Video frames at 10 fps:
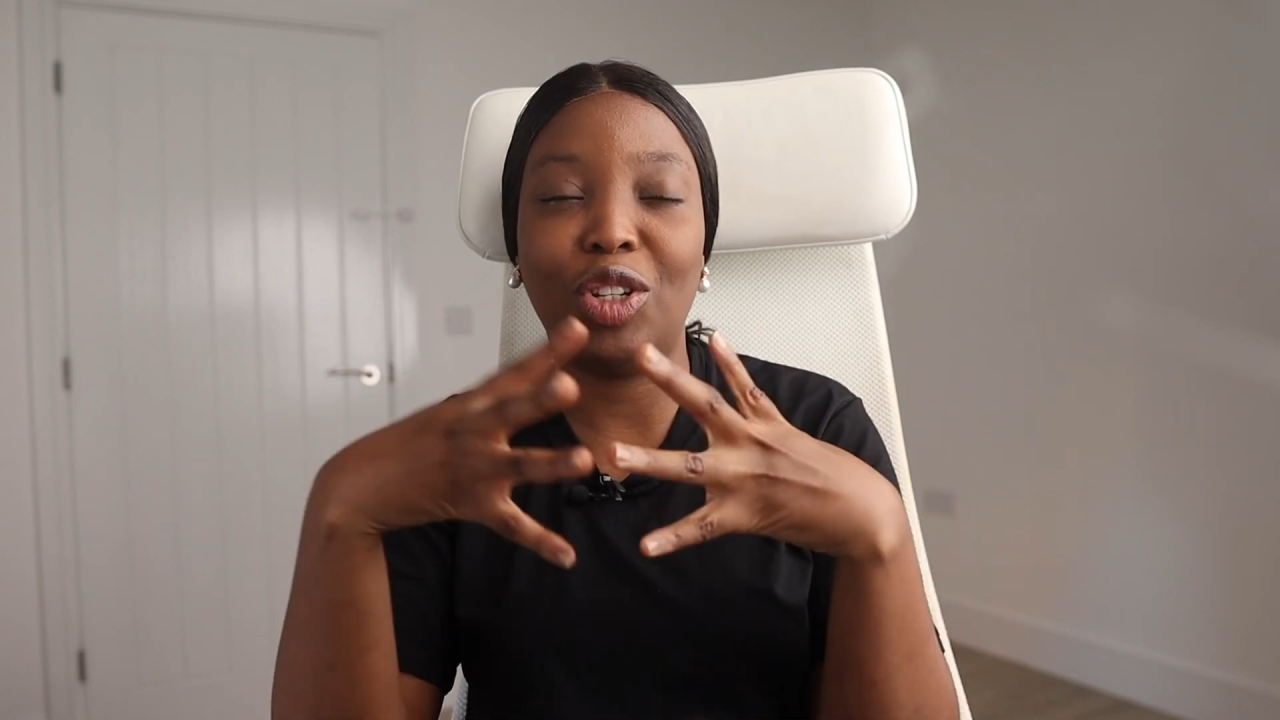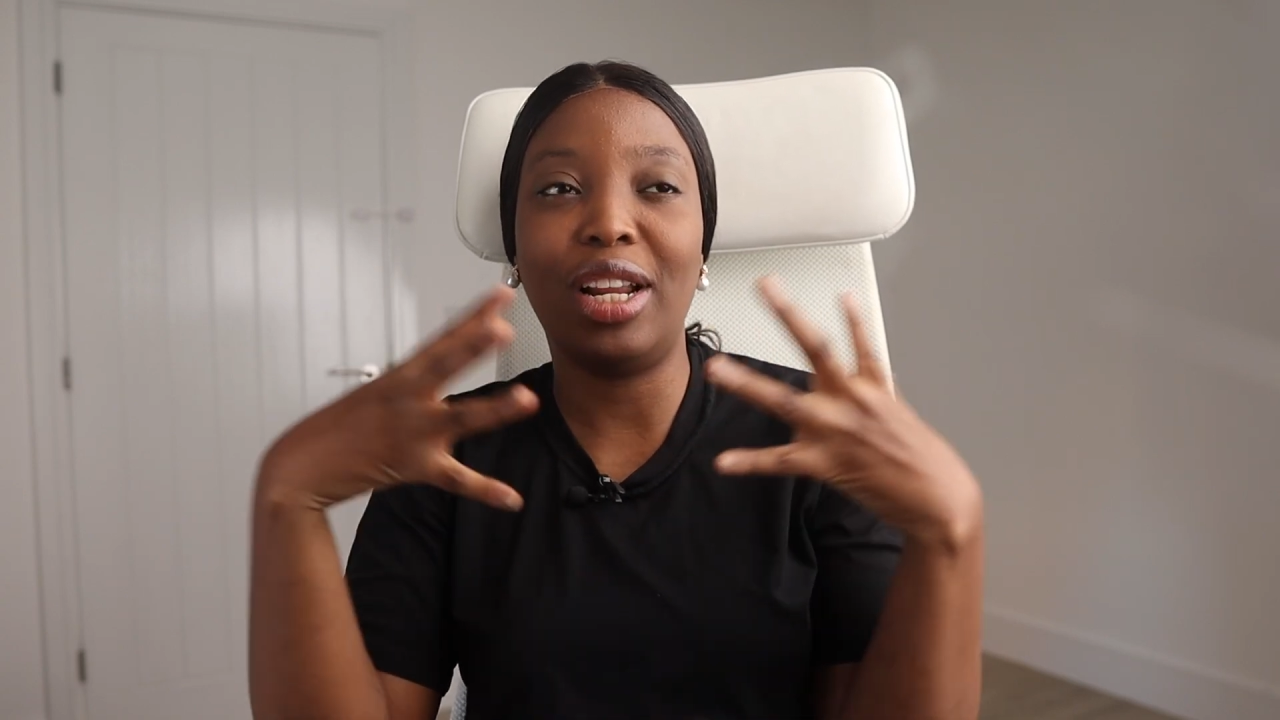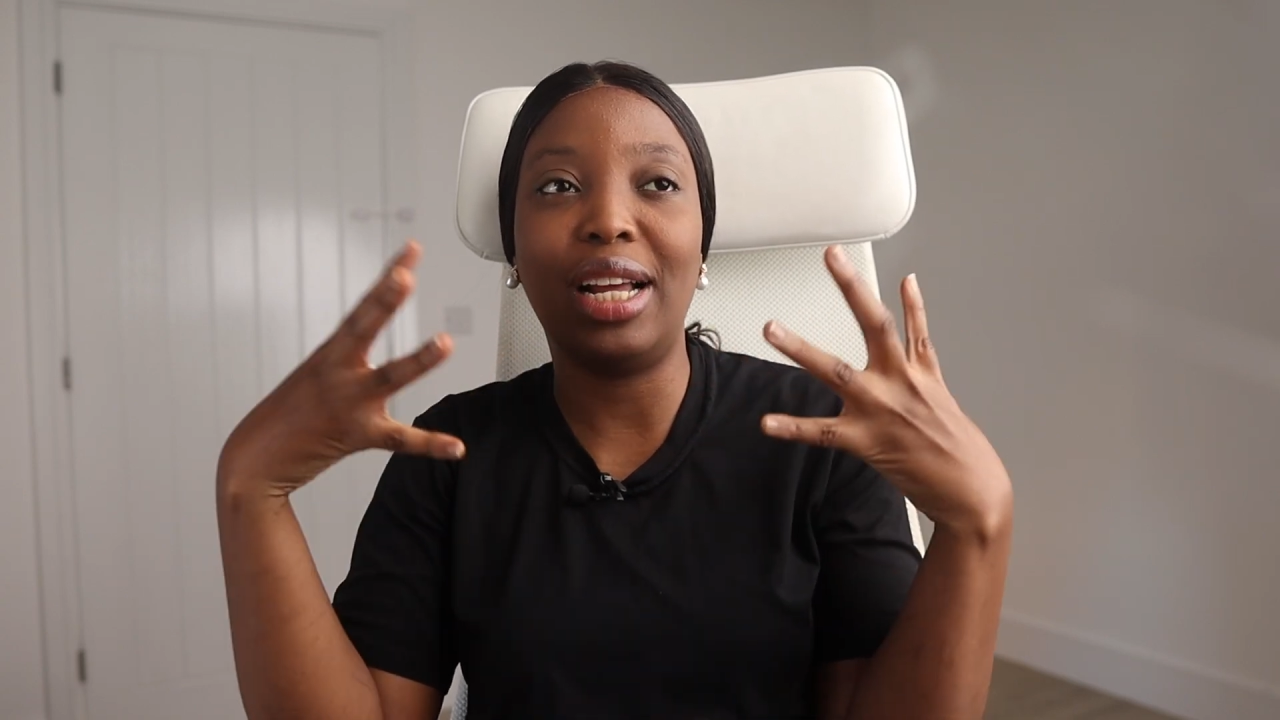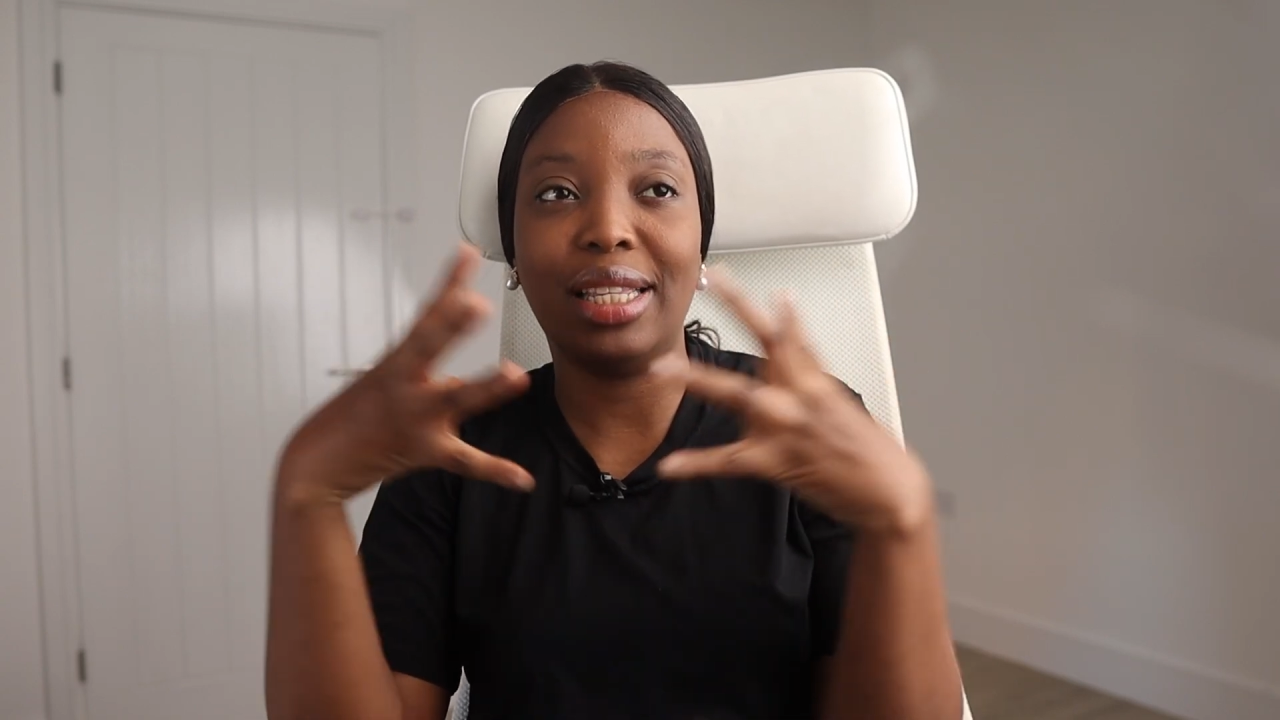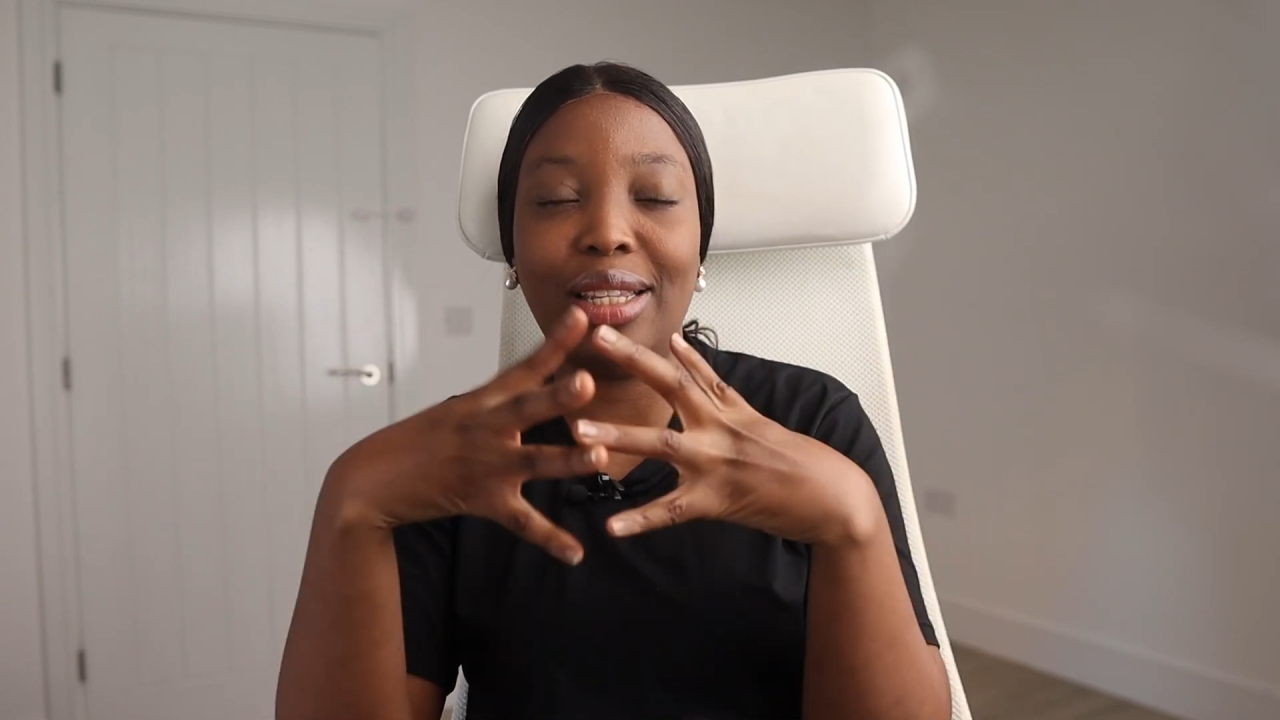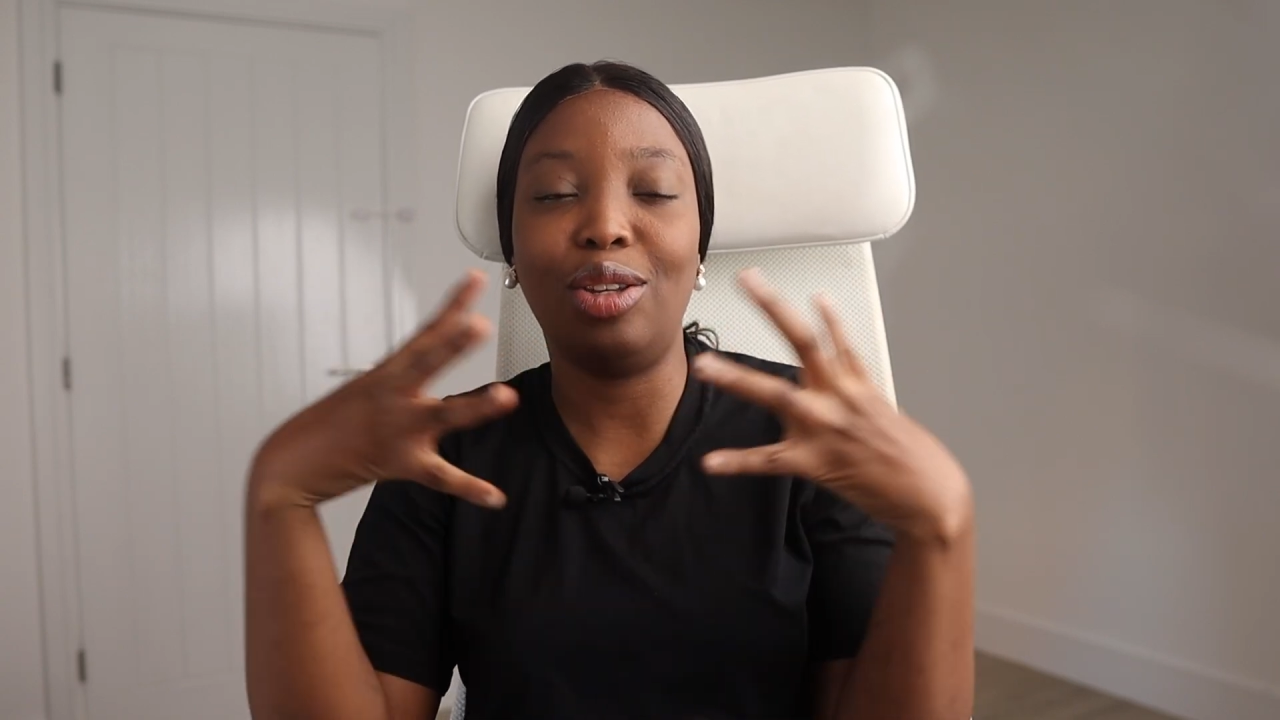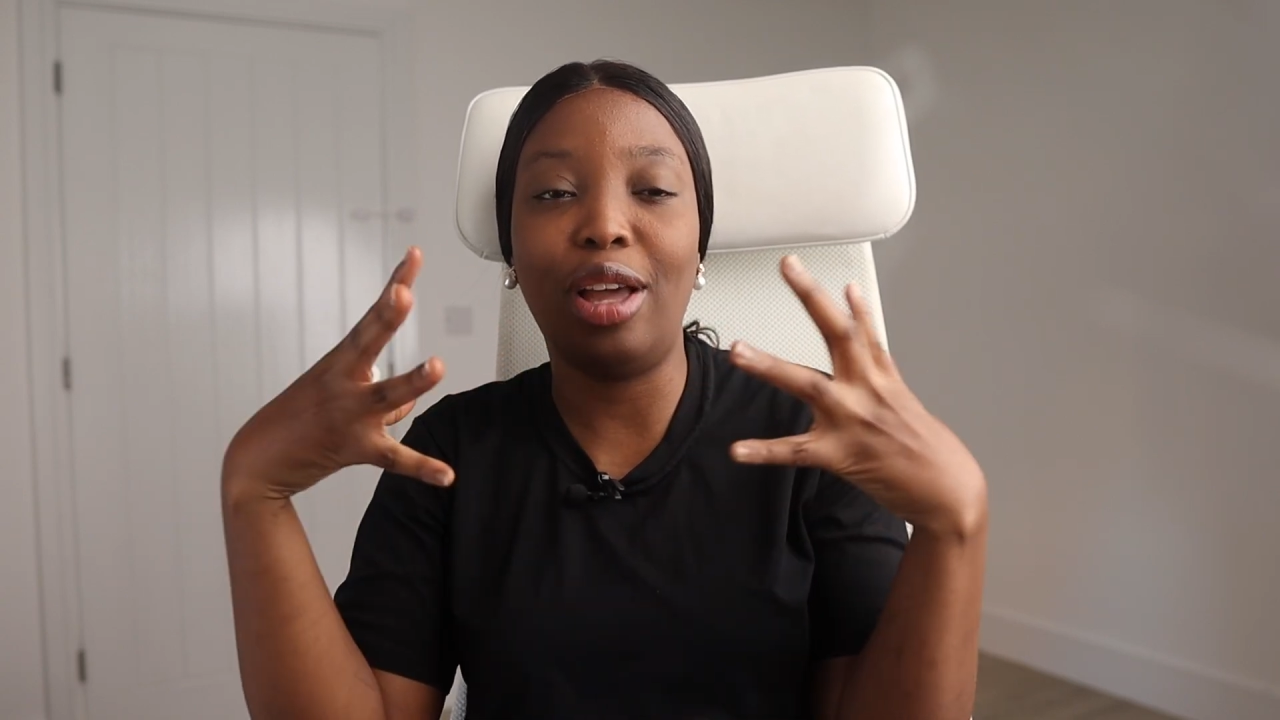sure that